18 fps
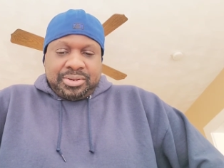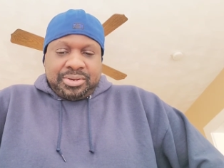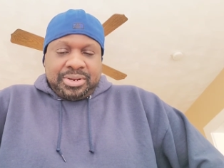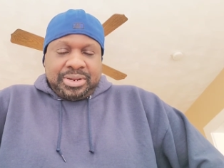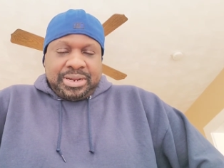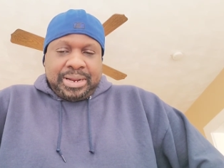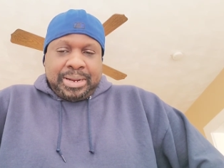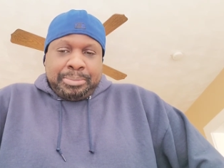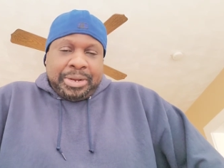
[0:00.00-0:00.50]

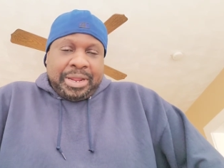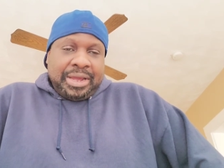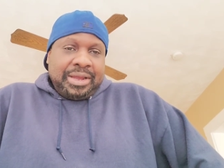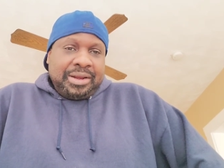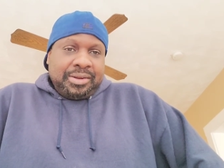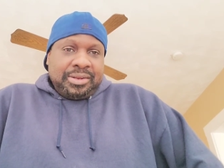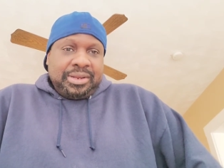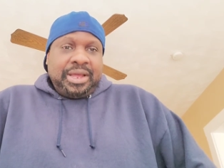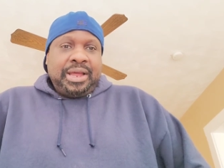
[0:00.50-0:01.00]
I'm not going
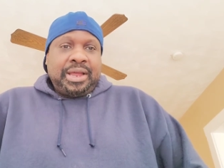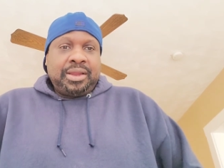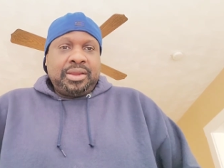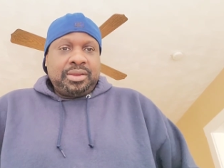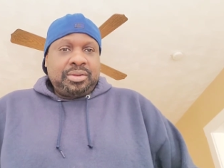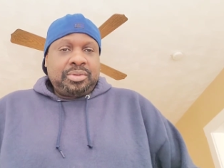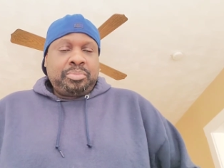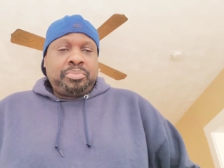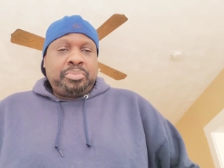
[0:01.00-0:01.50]
to lie.
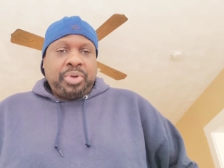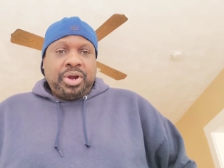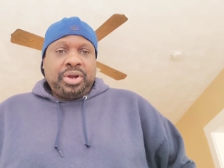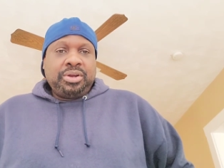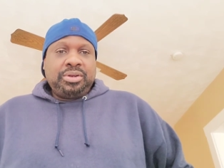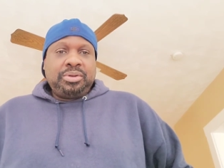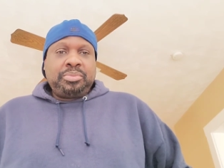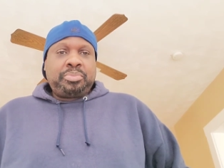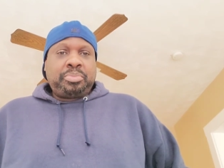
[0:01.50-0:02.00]

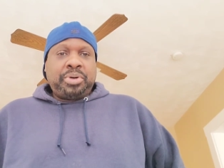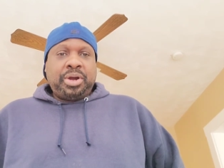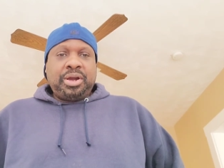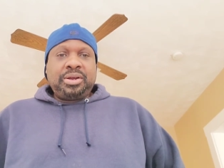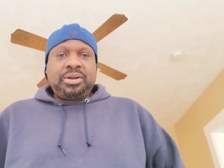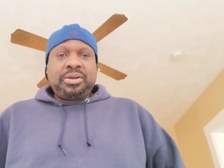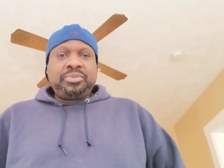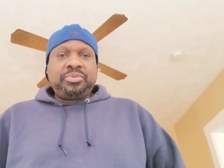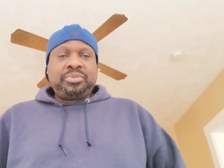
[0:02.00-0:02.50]
Part,
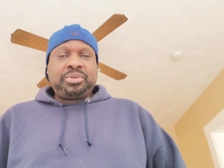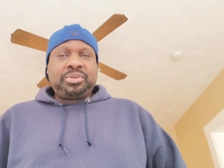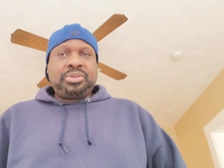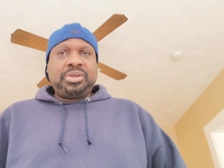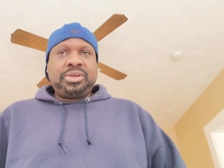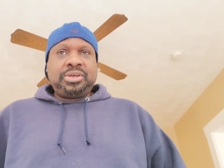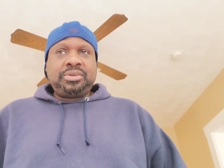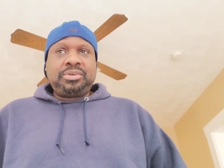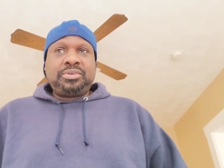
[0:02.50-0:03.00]
part of
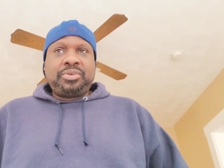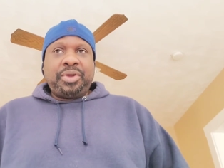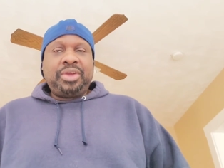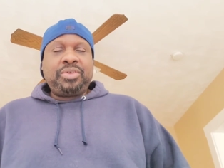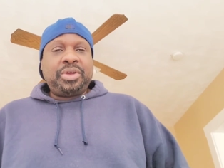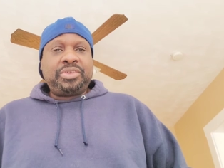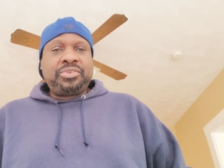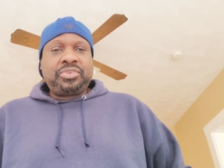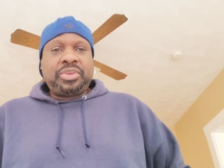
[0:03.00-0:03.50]
the great
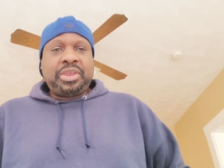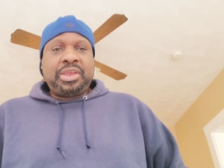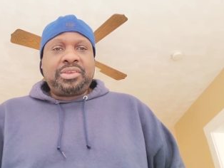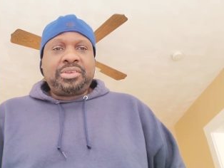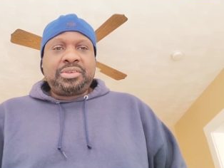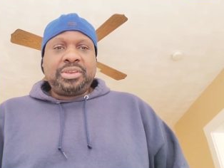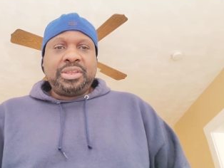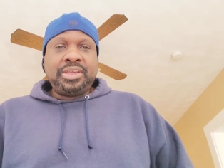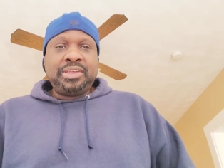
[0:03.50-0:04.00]

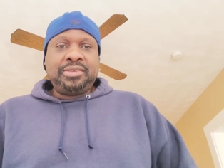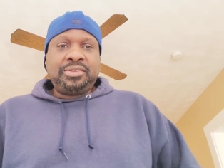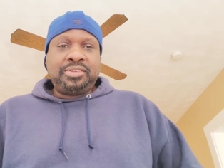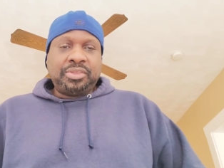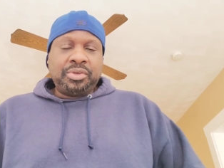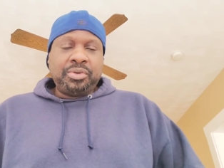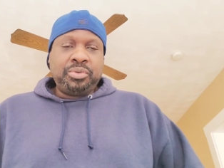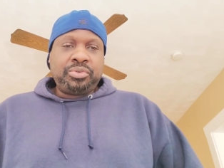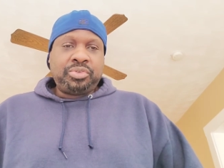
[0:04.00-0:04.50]
resignation is
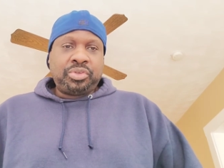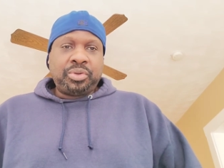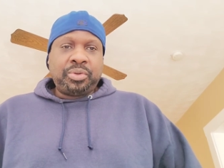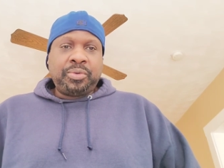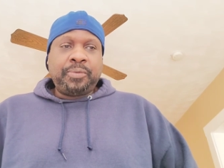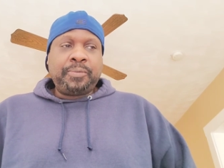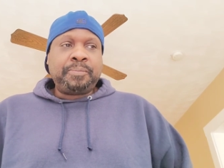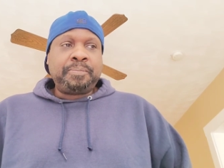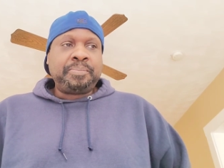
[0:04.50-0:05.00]
due
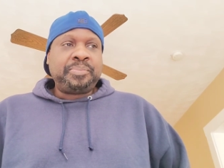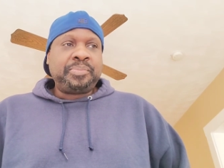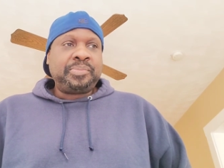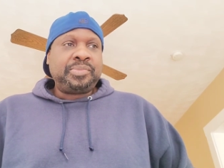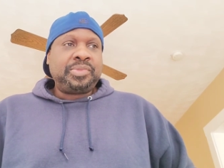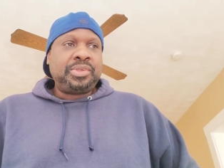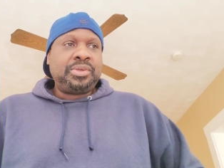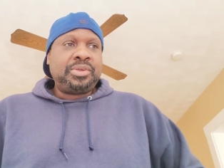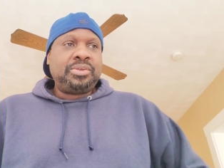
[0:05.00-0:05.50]
to
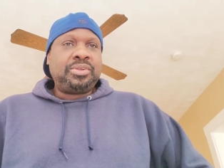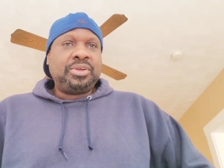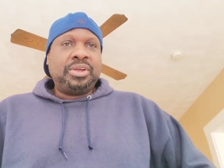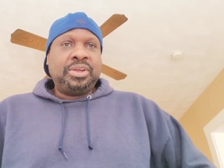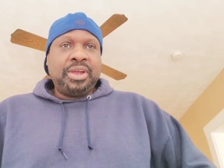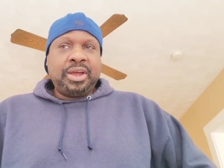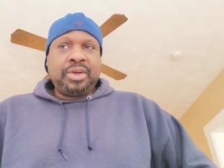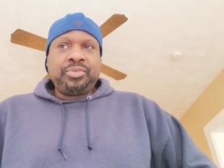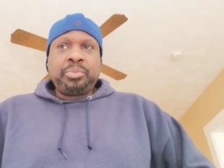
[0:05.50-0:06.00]
the
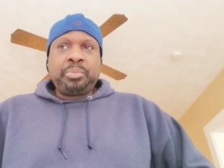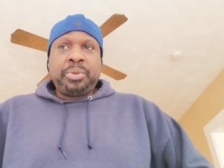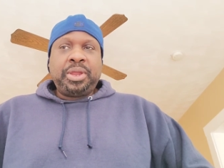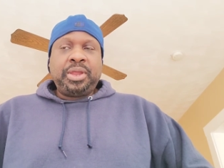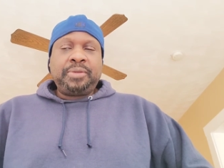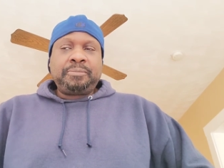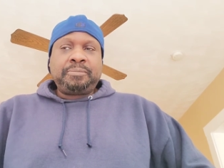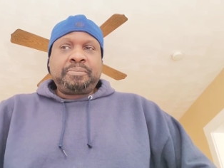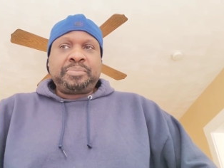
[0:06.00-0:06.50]

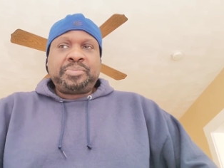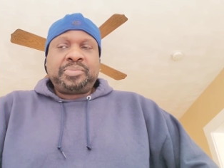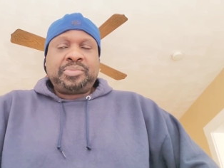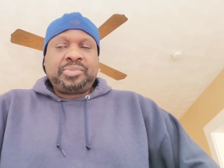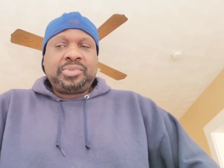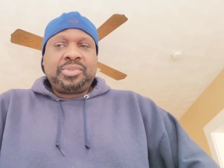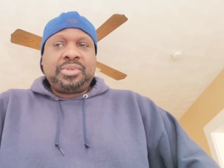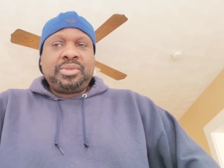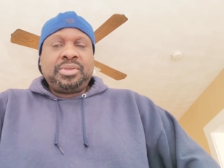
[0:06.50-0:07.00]
government
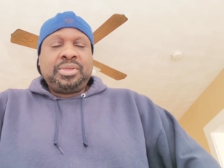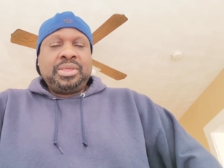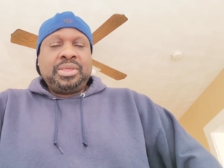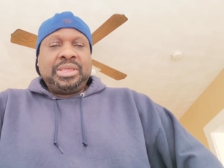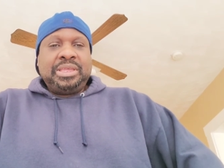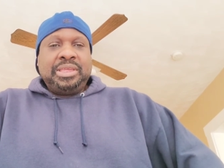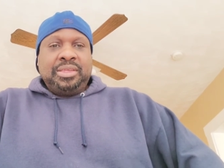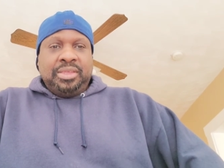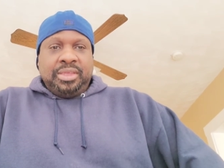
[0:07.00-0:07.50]

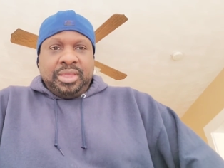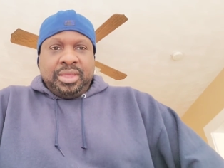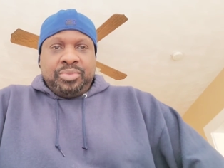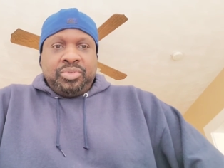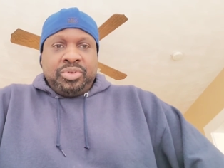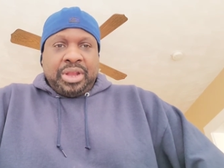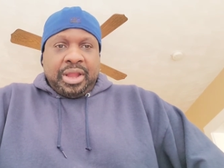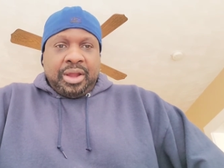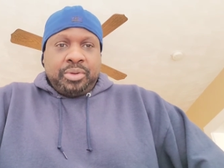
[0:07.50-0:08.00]

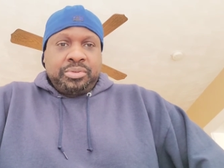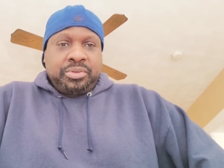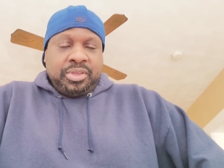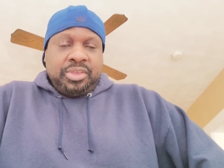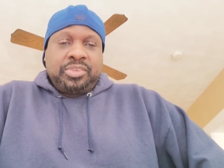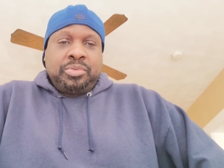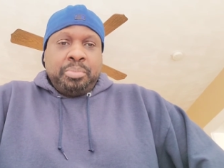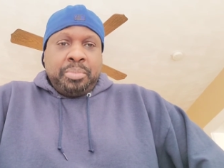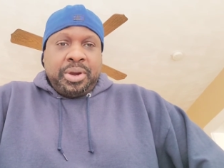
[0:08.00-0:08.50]
giving out
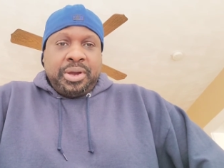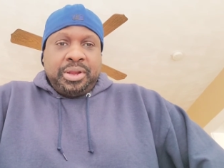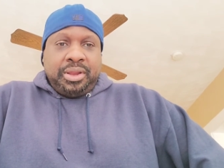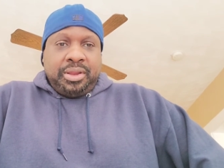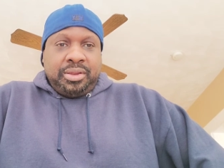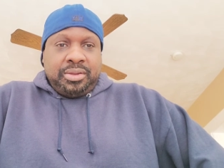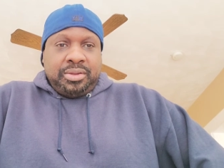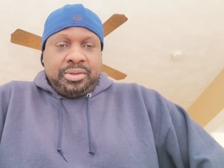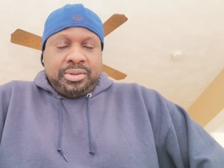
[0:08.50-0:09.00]
this money.
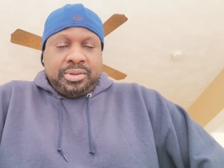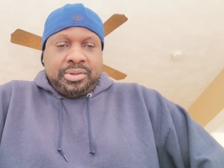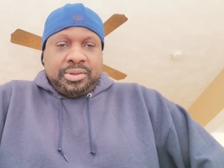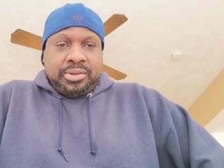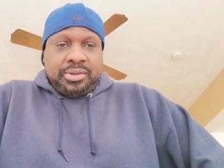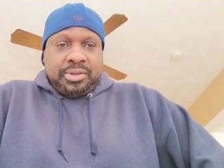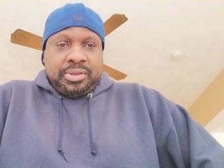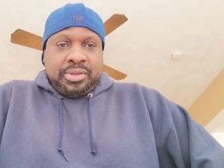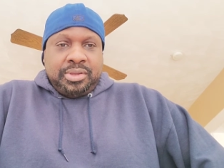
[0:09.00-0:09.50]

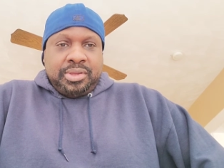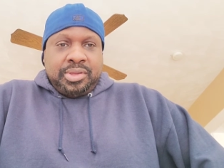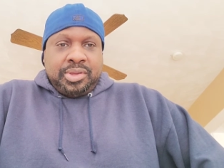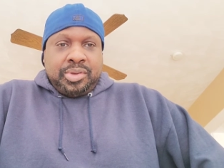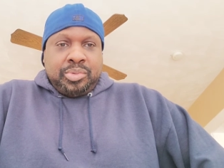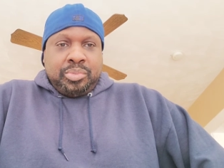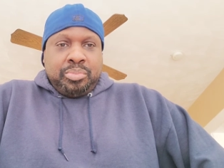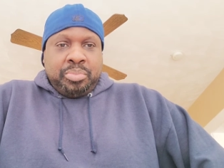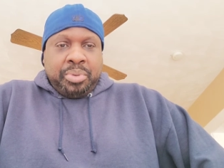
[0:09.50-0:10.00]

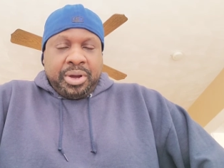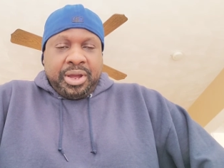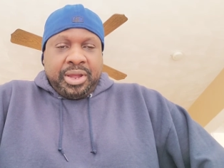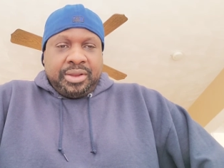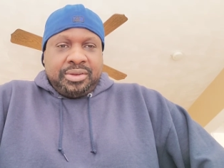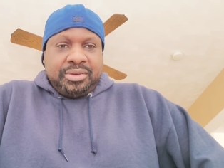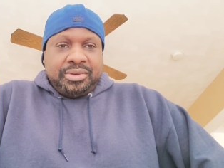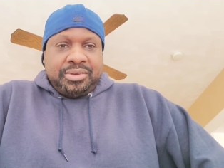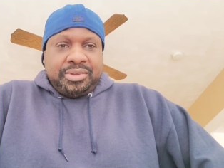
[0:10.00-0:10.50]

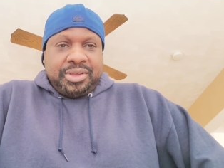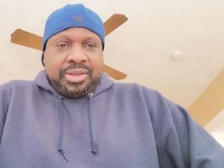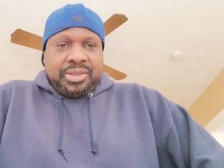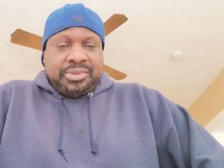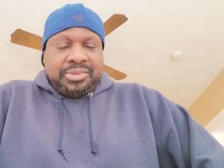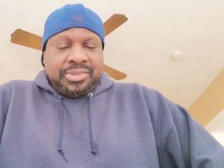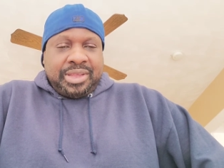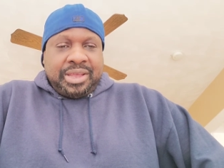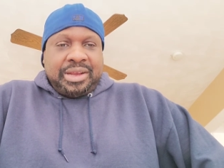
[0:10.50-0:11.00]
But
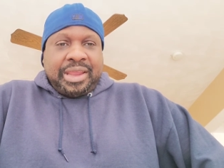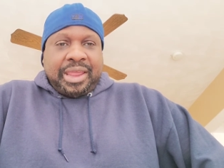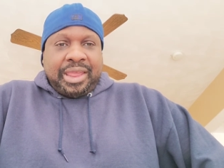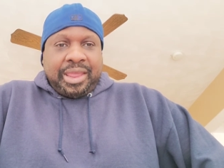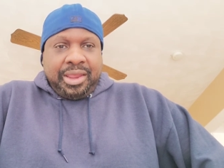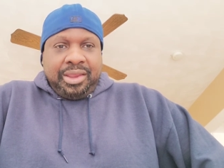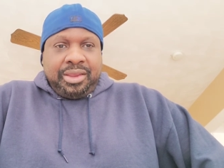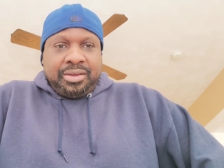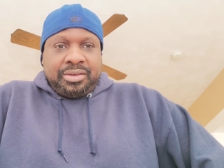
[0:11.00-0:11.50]
instead of
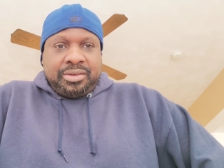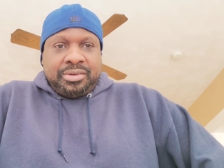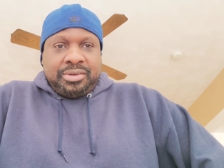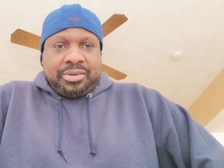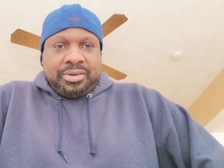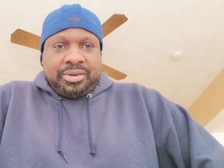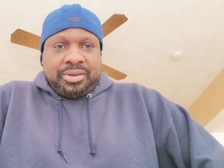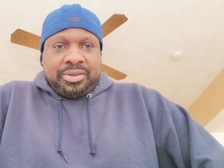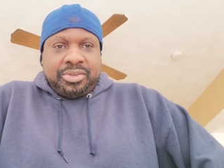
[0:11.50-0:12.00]
hating,
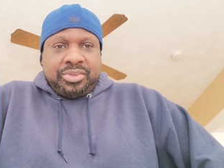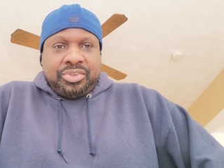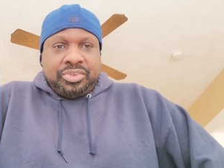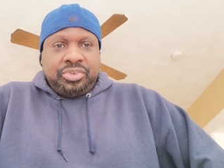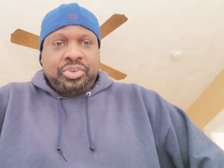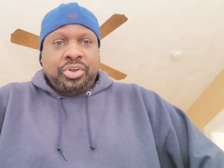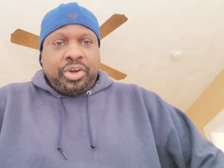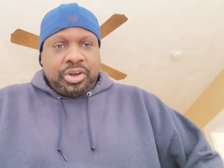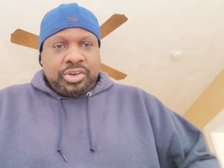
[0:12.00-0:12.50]

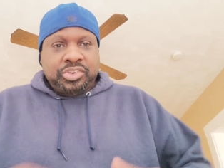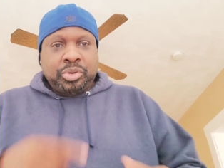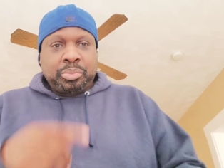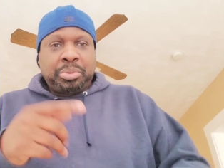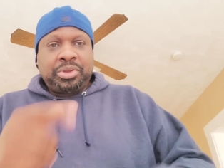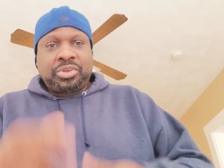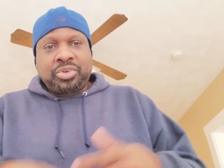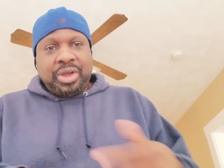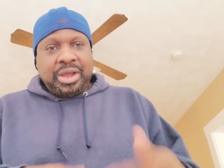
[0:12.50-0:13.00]
y'all should
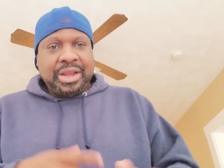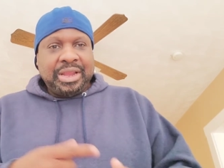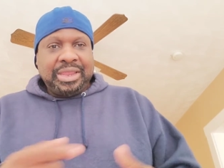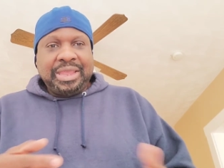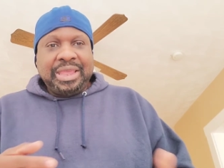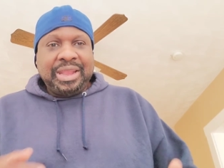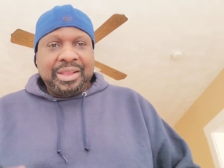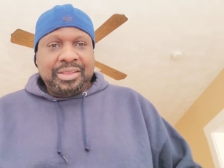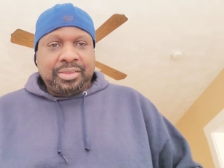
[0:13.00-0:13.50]
be trying to
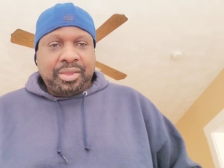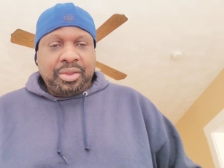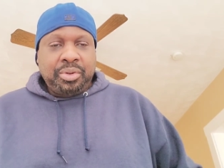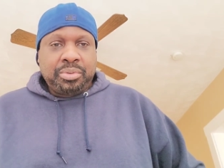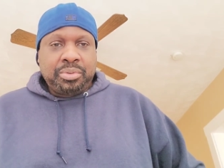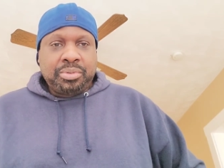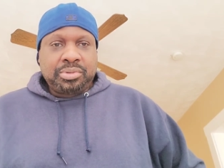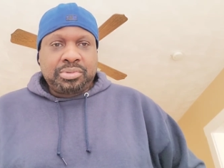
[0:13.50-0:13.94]
get it too.